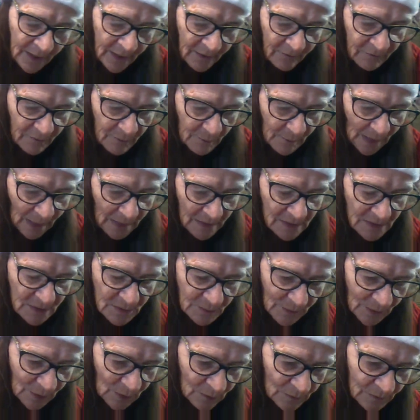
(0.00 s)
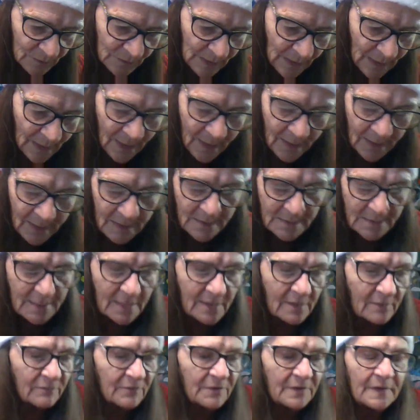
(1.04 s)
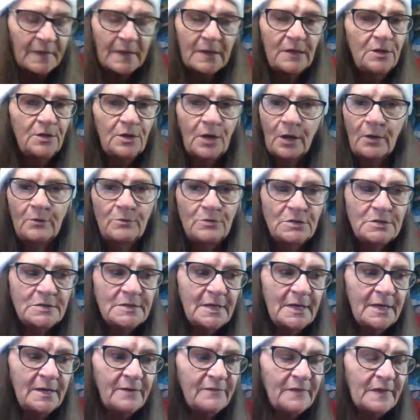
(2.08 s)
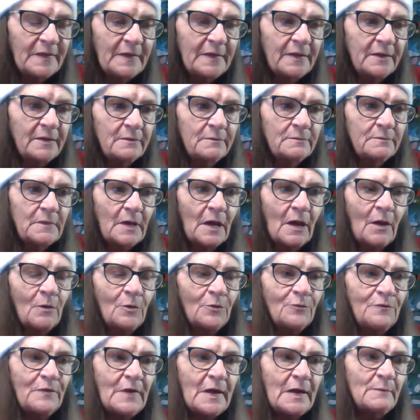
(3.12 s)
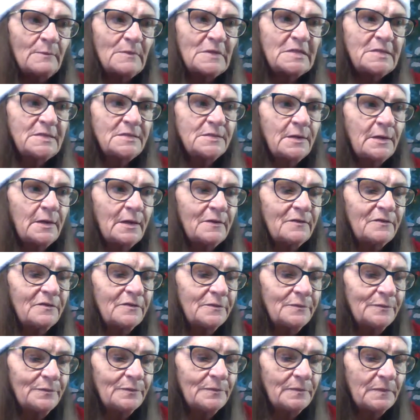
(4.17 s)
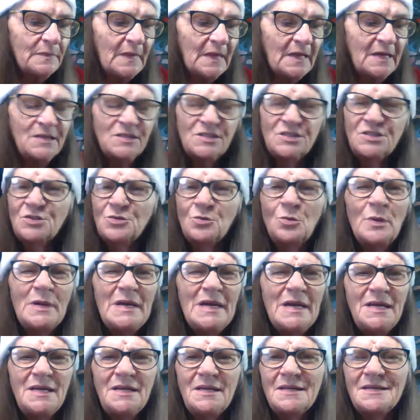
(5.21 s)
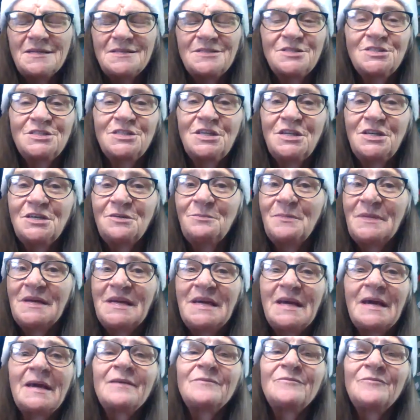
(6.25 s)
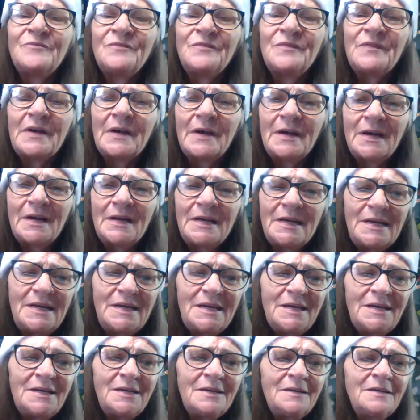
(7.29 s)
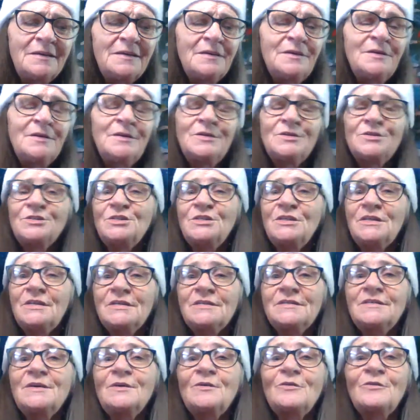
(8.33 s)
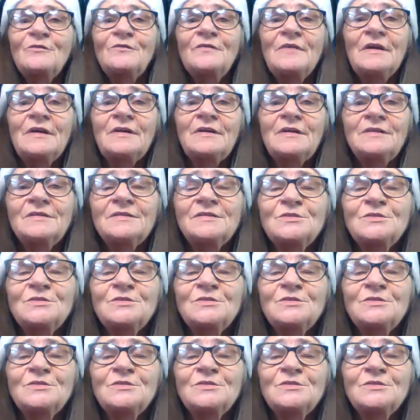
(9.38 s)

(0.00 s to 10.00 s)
Everybody's birthdays, every, you know, just everything. All the family stuff. And sweet as she could be and funny. She could tell the funniest